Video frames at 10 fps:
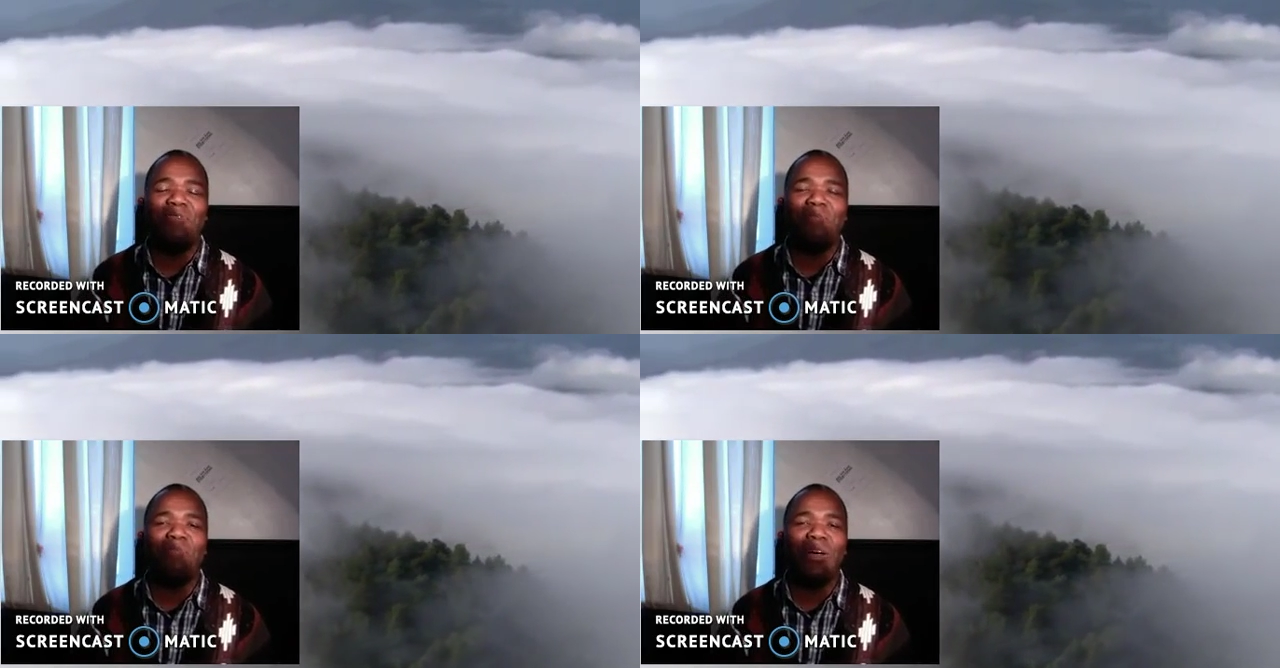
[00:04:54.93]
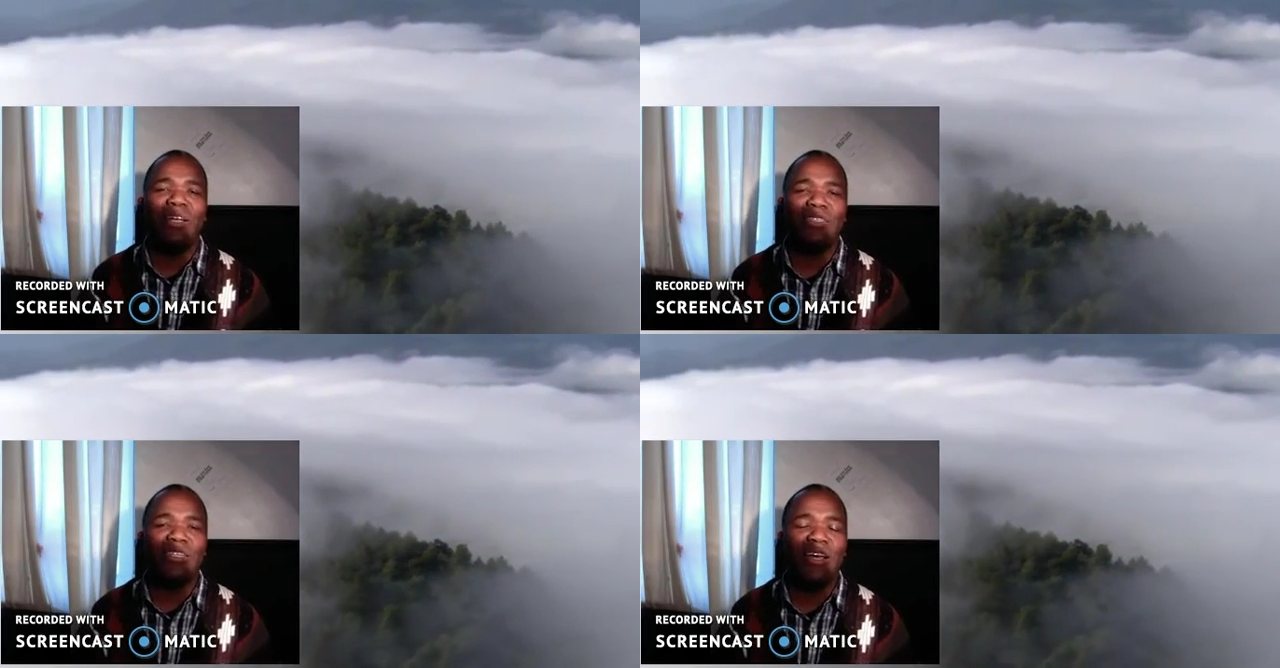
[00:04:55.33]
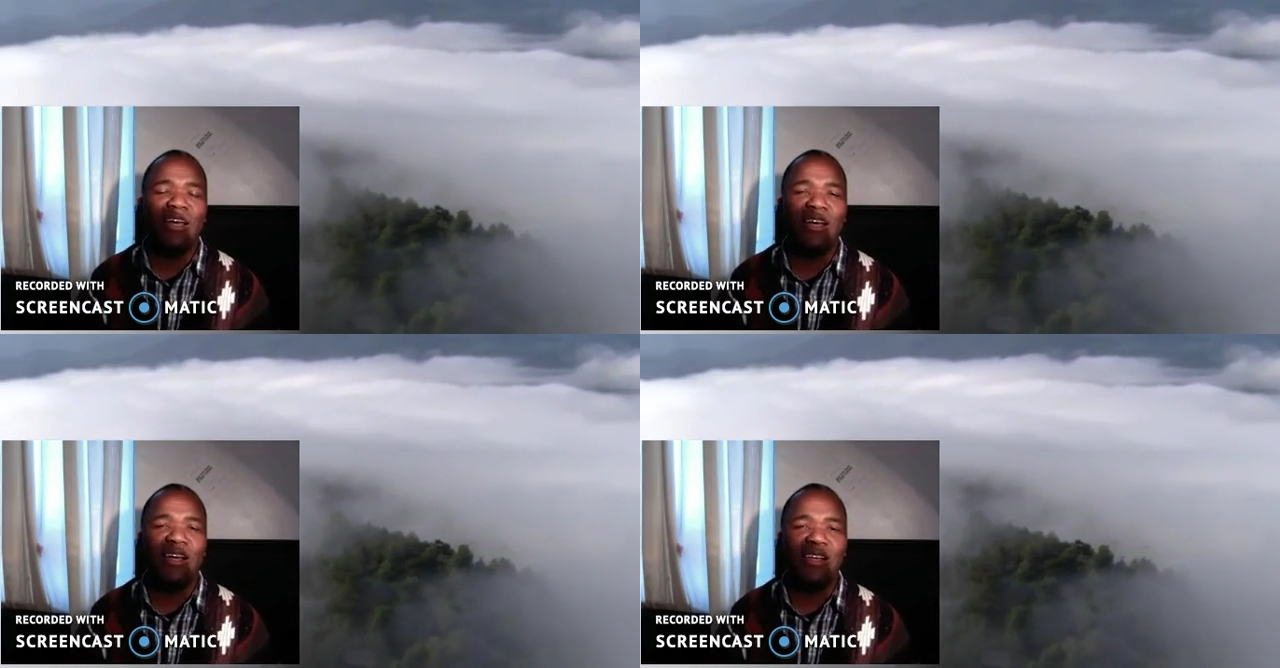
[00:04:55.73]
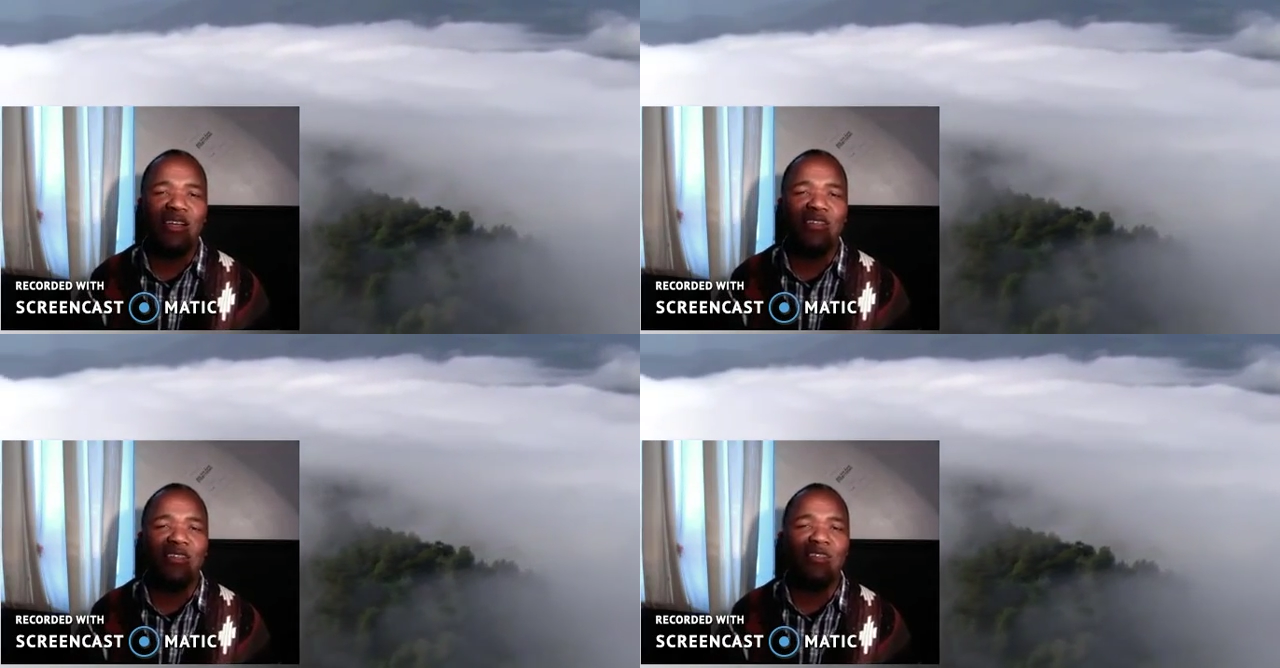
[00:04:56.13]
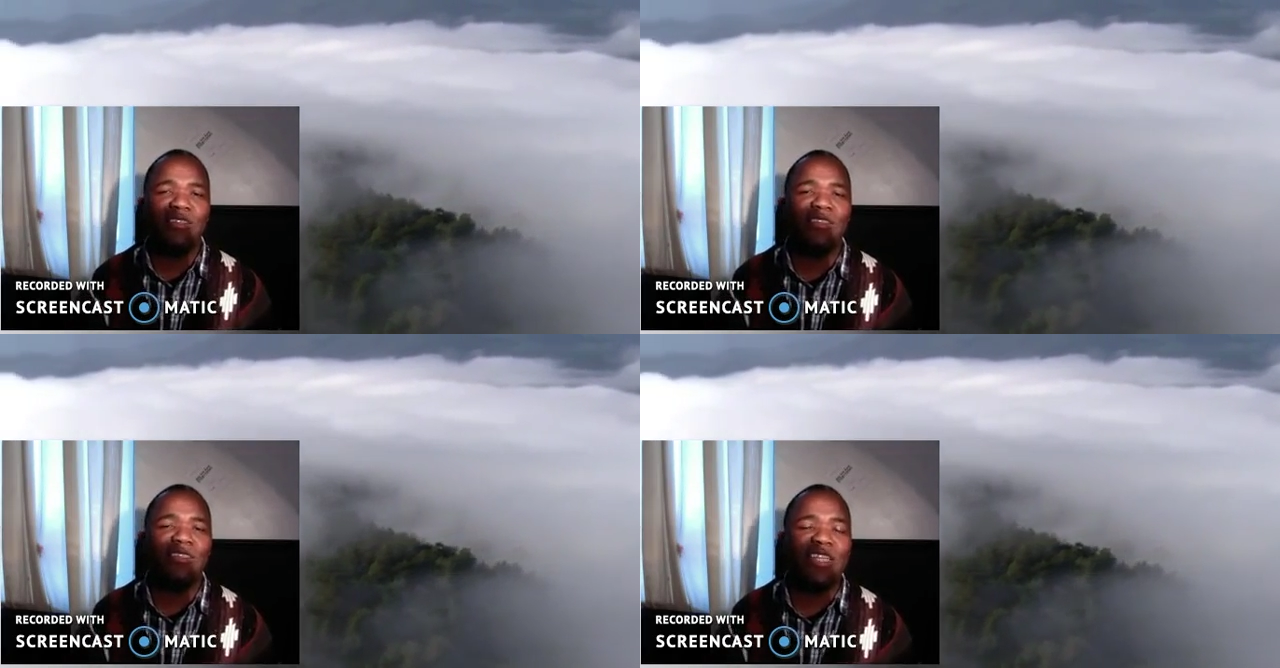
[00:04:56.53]
But
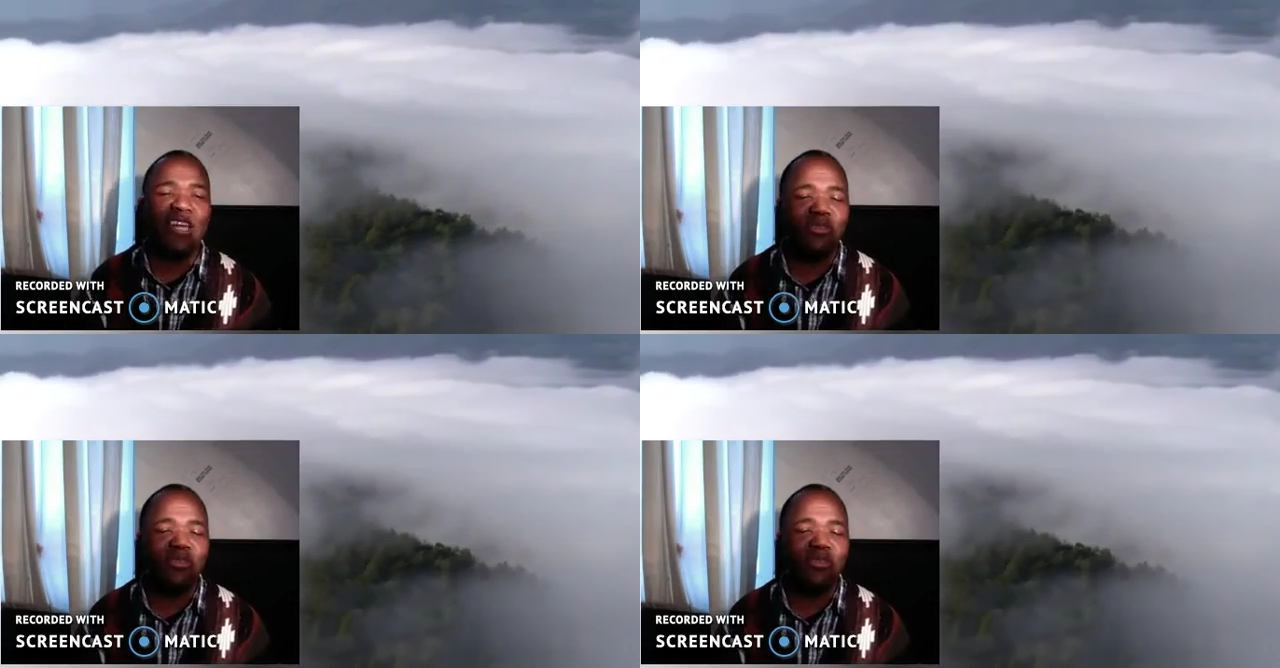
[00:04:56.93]
the start